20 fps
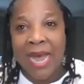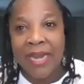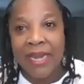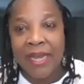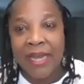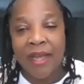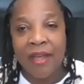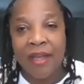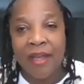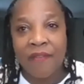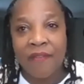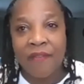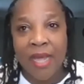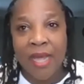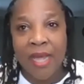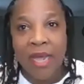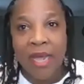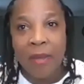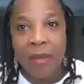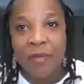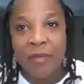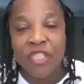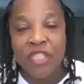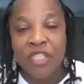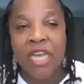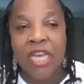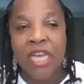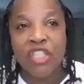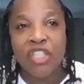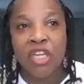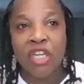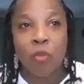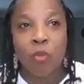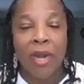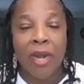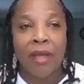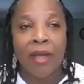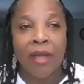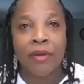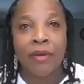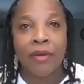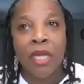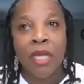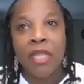of discussion around